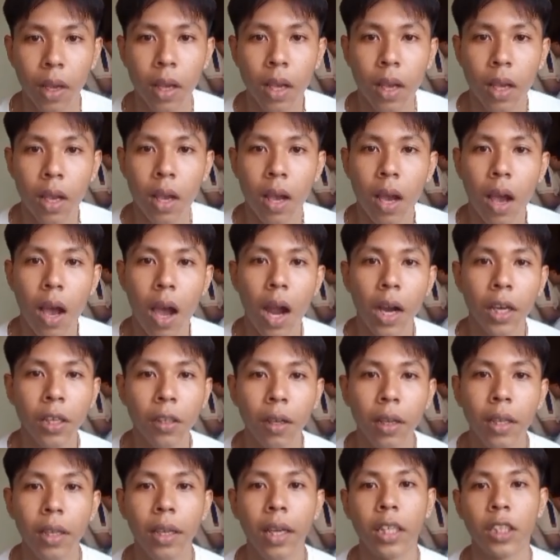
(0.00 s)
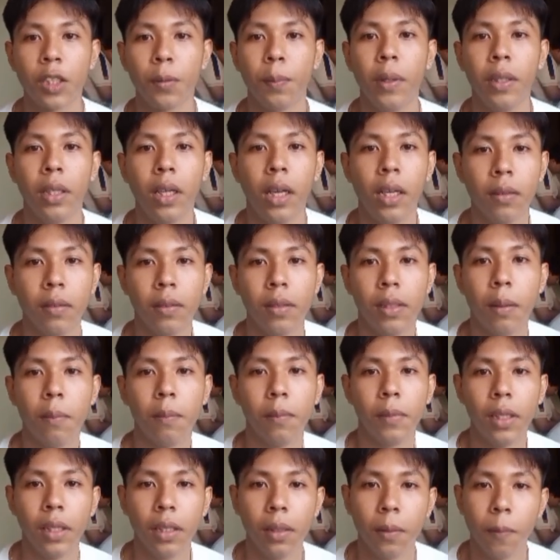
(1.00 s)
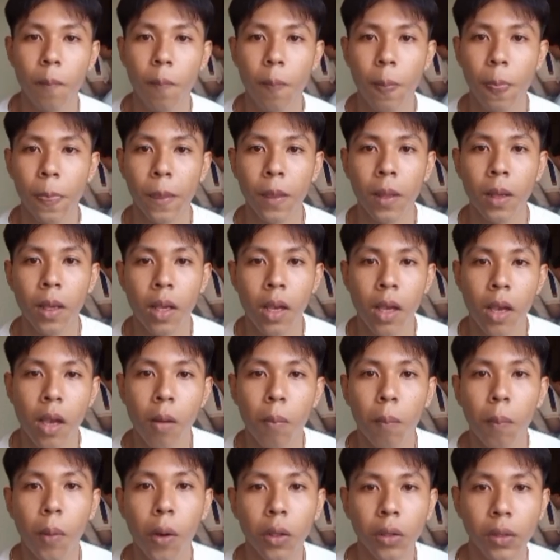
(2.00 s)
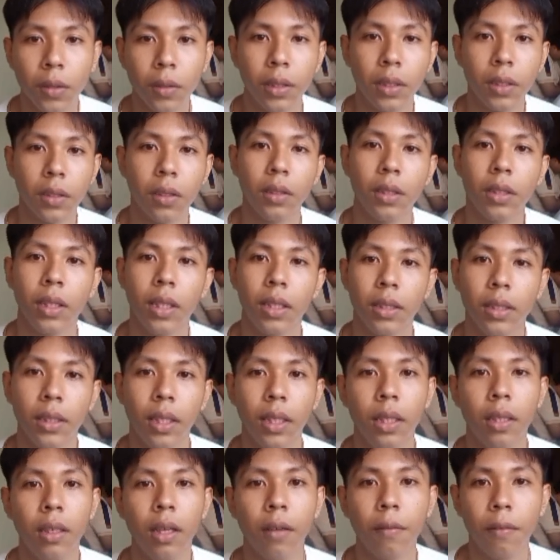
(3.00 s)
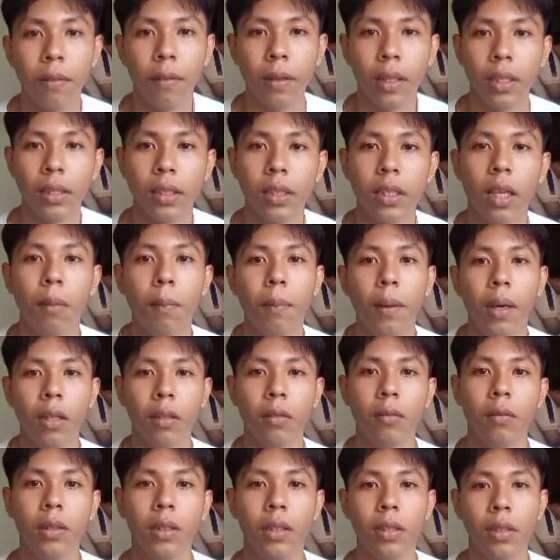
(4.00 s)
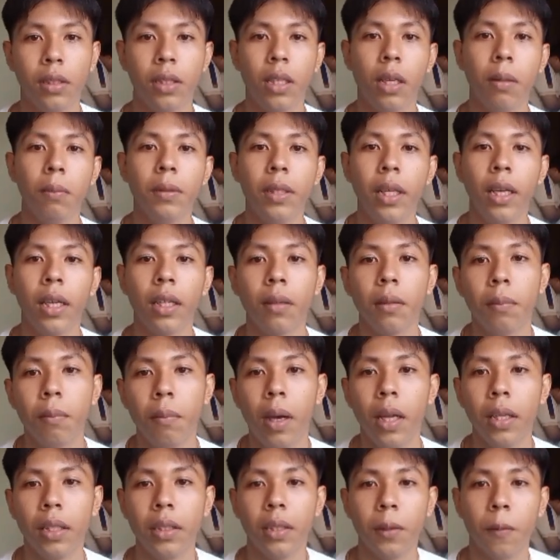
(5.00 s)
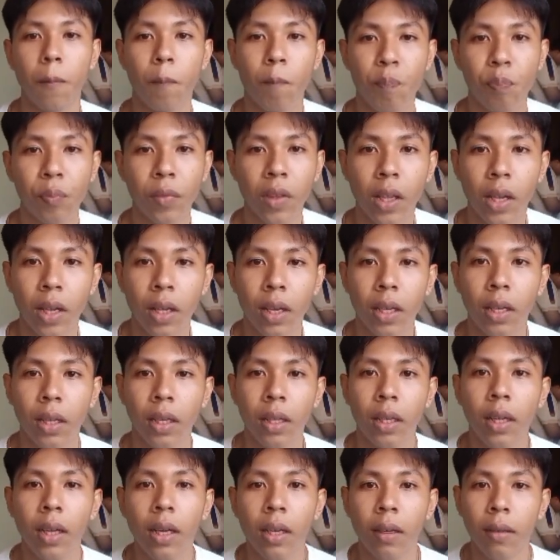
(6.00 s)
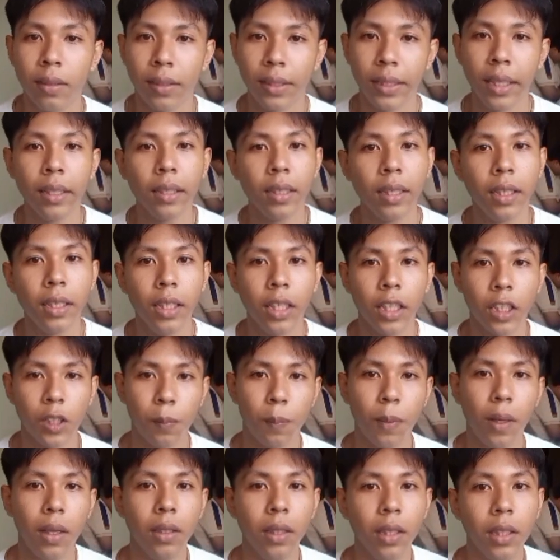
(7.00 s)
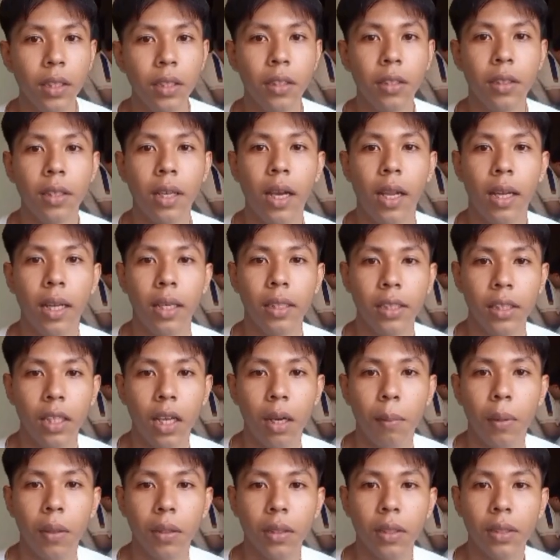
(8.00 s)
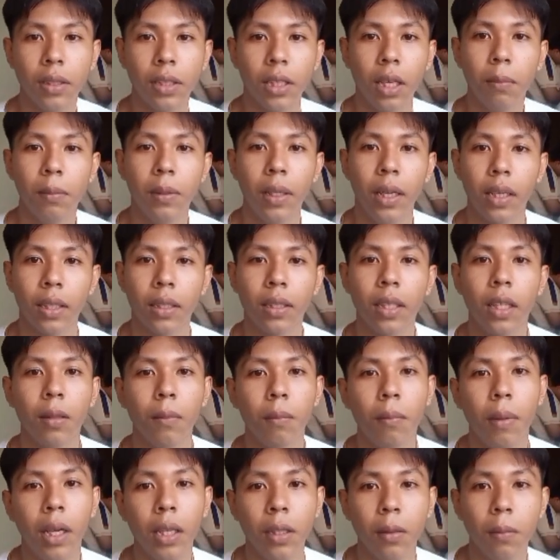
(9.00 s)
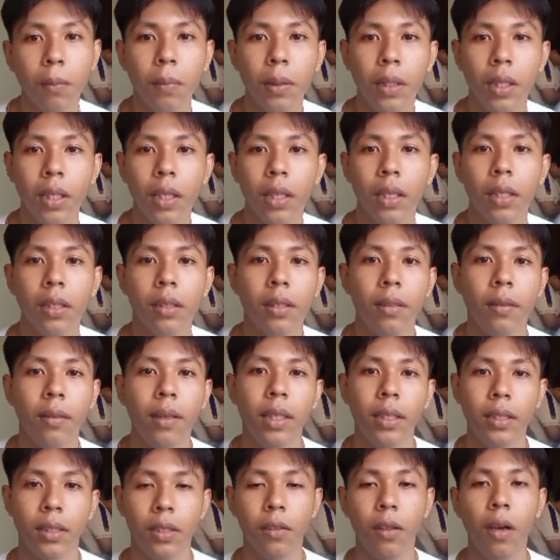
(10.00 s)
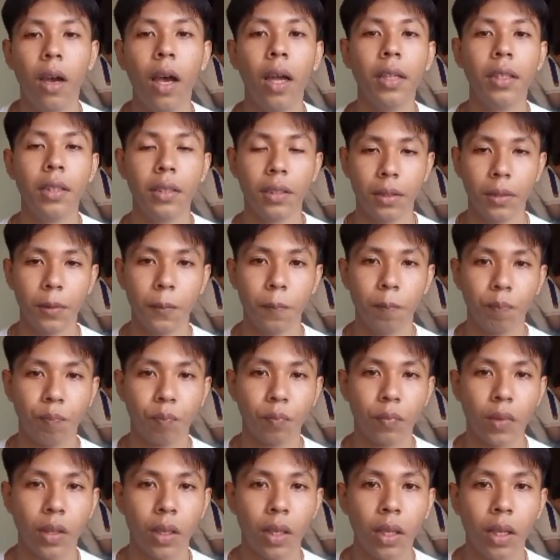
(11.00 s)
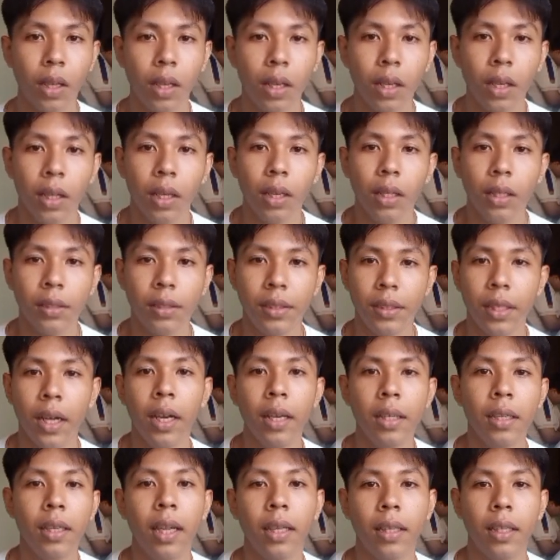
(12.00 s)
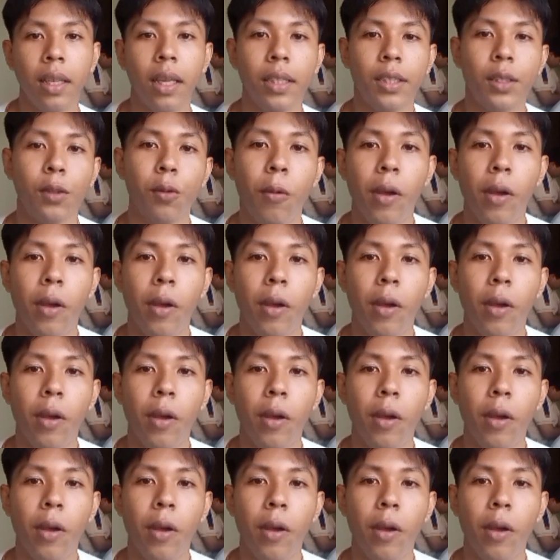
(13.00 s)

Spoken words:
Are you an expert at something? Post resources and reference about the subject matters. Recently expanded your knowledge about the subject that might be interest to others. Share that as well.